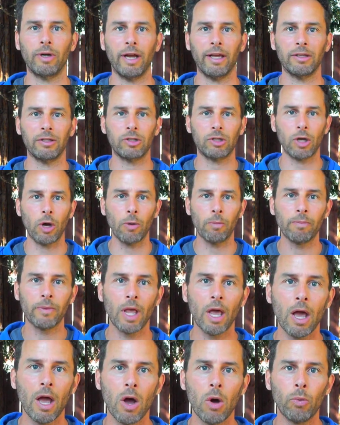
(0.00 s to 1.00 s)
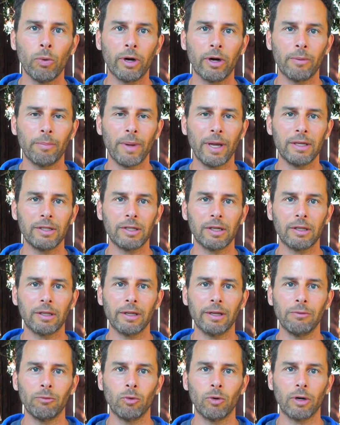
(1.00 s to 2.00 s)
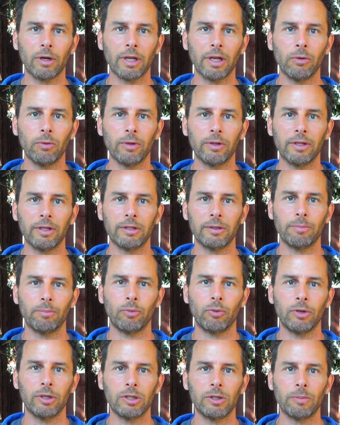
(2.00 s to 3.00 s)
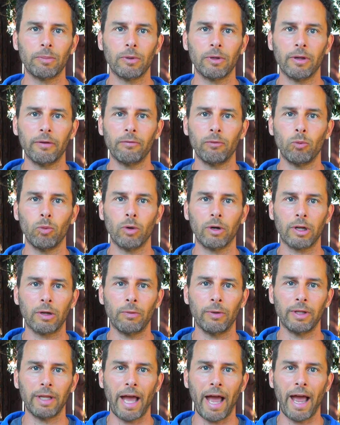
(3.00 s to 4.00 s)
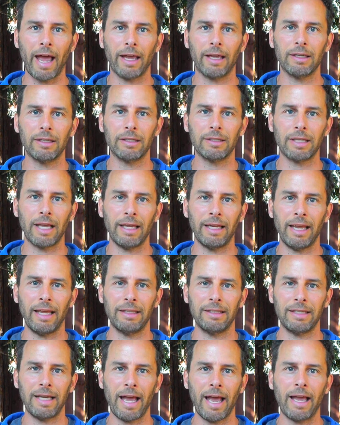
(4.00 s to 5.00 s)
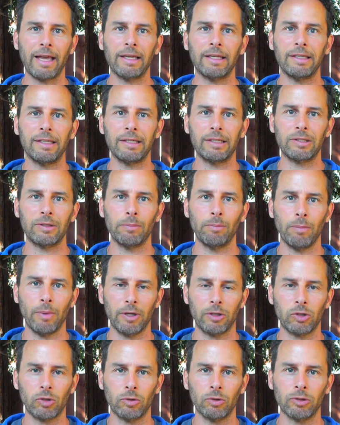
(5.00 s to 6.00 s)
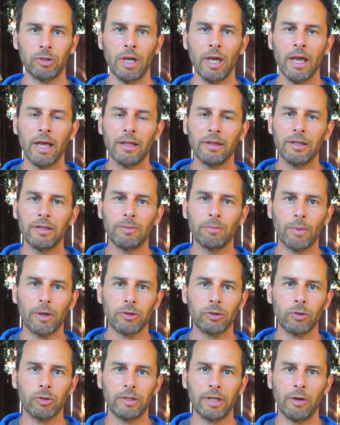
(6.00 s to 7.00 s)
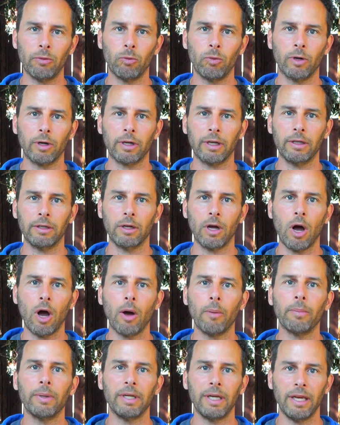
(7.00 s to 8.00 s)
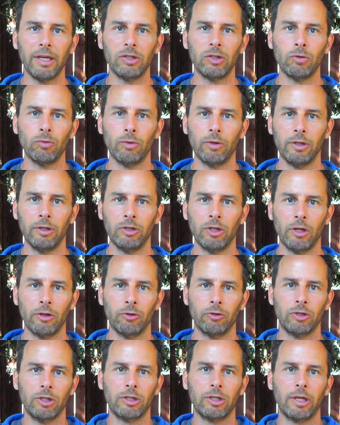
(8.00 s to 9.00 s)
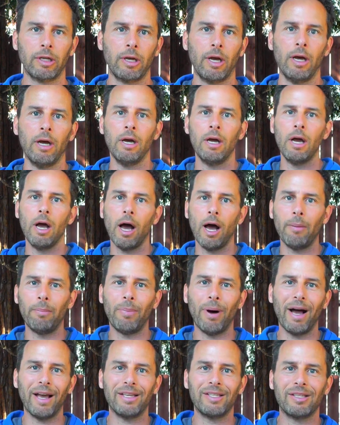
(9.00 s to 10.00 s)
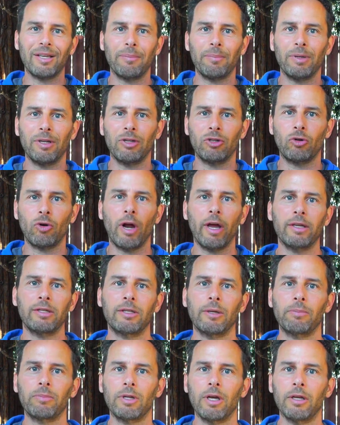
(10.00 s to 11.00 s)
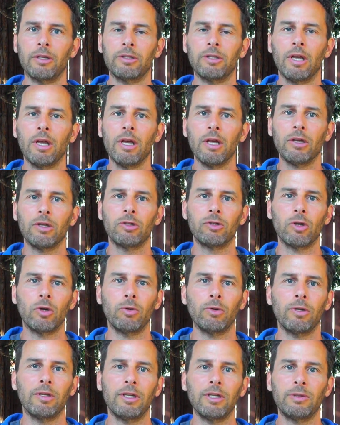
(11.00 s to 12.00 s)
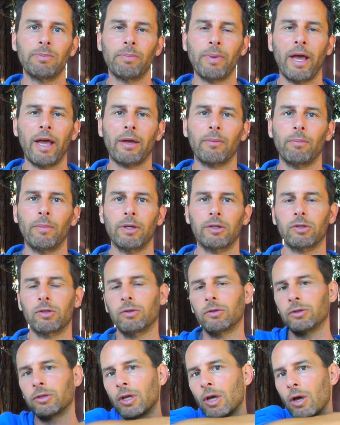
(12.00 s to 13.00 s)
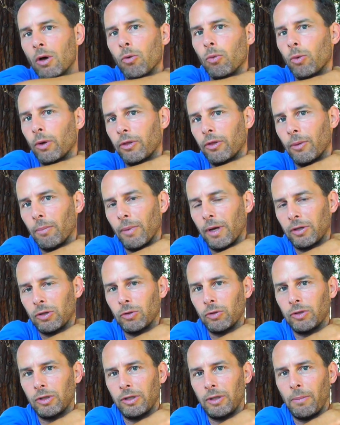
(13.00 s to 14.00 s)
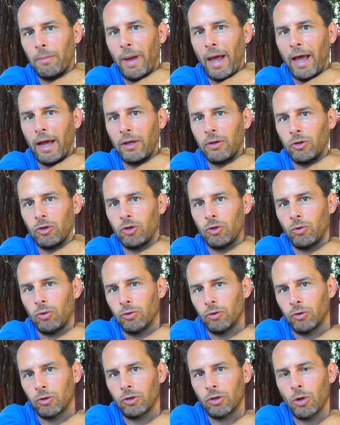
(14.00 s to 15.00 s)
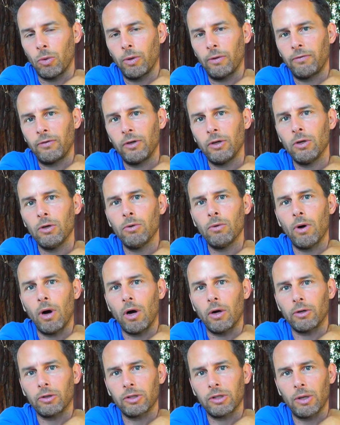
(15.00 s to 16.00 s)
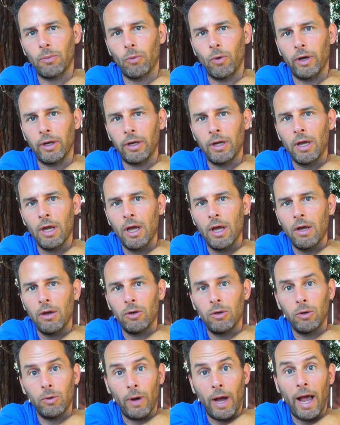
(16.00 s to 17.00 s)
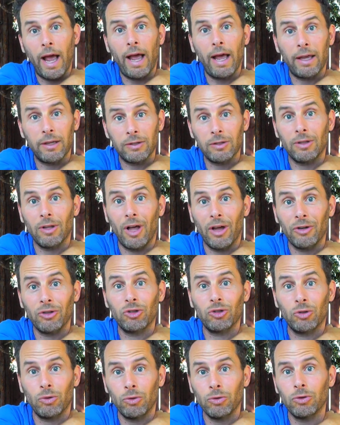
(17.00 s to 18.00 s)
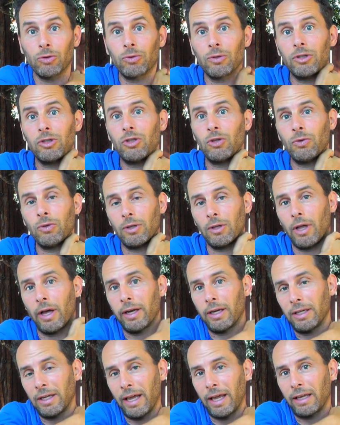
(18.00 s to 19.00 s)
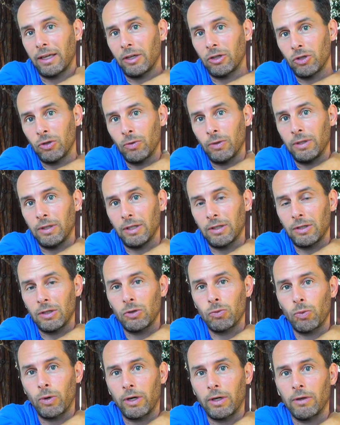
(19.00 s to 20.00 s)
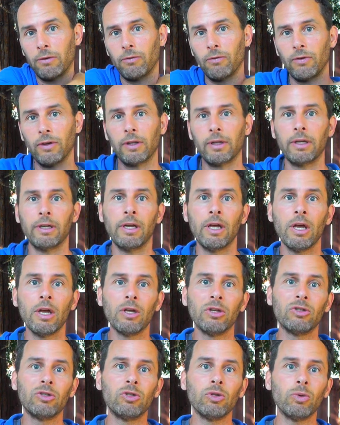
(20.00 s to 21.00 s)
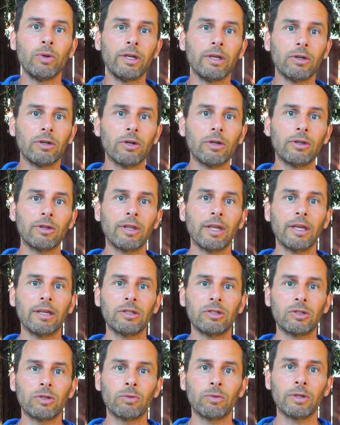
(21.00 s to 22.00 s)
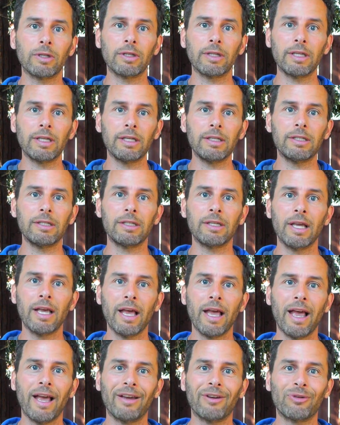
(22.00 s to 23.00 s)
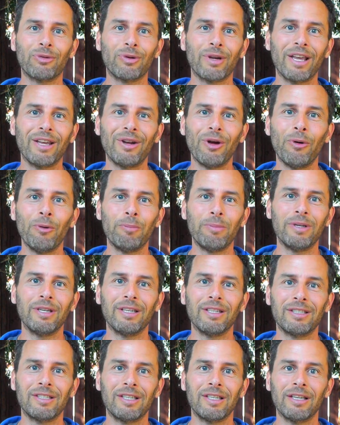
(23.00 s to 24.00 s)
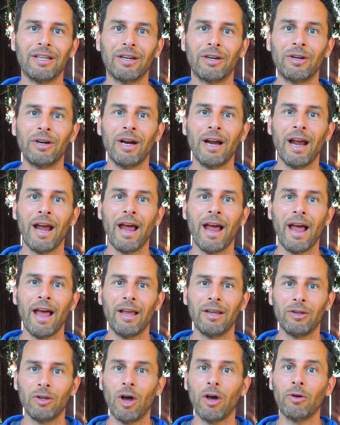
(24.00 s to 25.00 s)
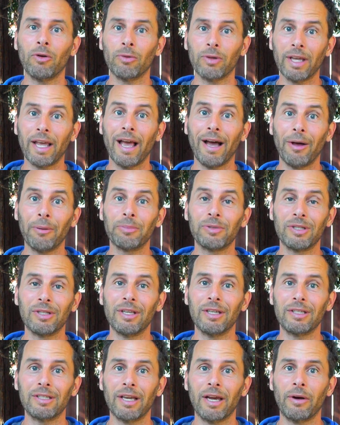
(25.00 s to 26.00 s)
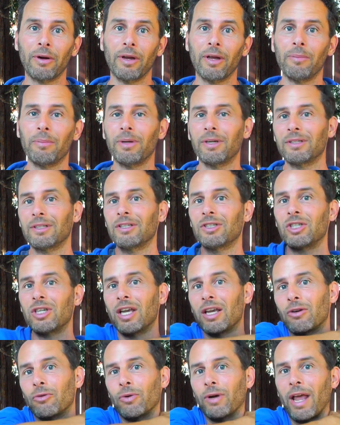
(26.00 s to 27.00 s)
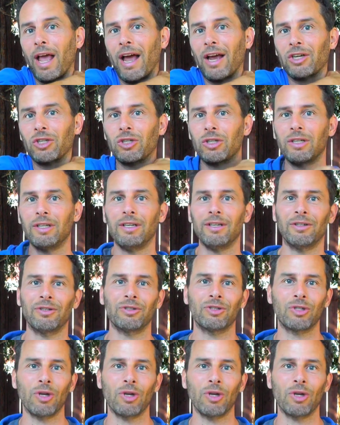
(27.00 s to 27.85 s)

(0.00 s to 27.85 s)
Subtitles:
And so we are basically working with this principle of working with agonist and antagonist muscles, these muscles that work in combination with each other, just like a bicep and a tricep does, so do these pec muscles with the muscles in the back of the shoulder. So if you are someone who has a lot of shoulder issue and a lot of neck issue, and this is where you feel it, doing good things to release and create openings here not only helps this area, but it's a chain reaction here.